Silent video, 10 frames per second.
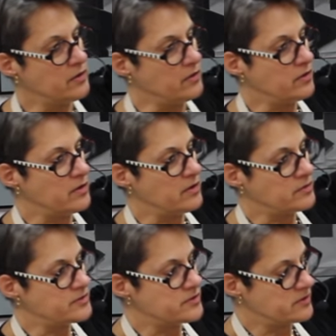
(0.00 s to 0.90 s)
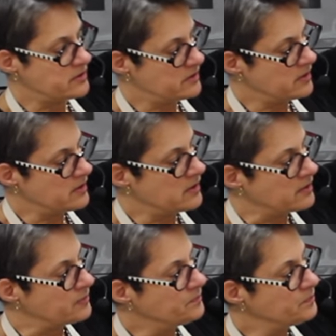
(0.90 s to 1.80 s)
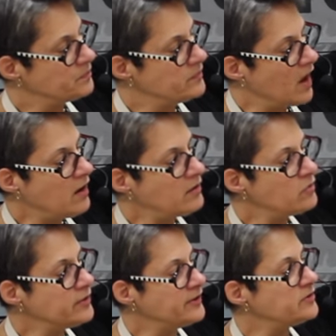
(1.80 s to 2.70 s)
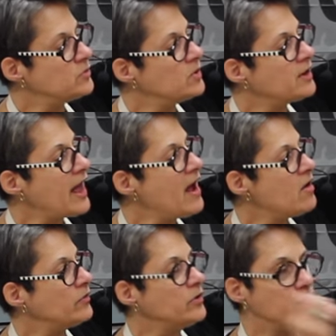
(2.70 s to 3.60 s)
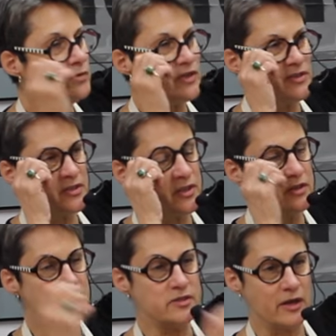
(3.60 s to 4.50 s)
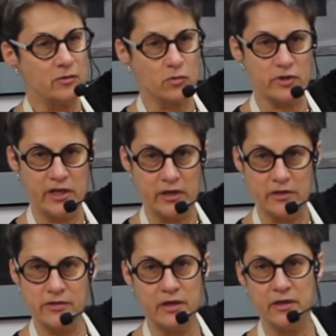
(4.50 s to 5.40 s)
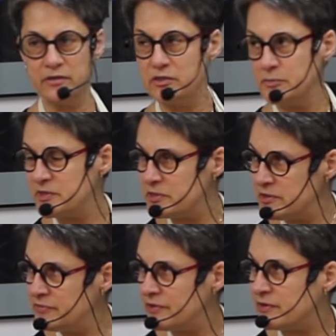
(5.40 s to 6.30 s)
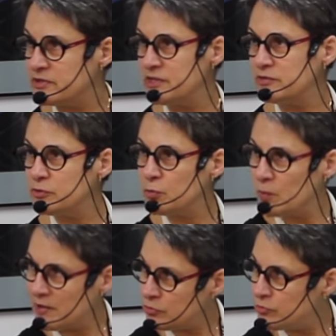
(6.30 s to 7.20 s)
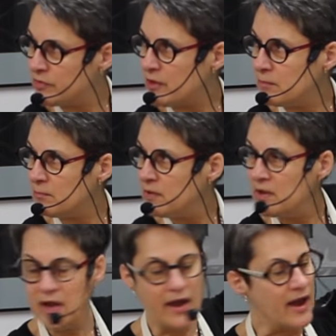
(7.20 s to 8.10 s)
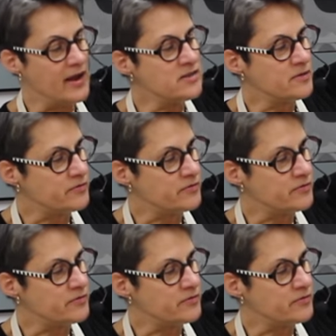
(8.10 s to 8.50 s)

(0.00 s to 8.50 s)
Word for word: it, it's uh, not going to allow you to see subtleties and specifics and to render them as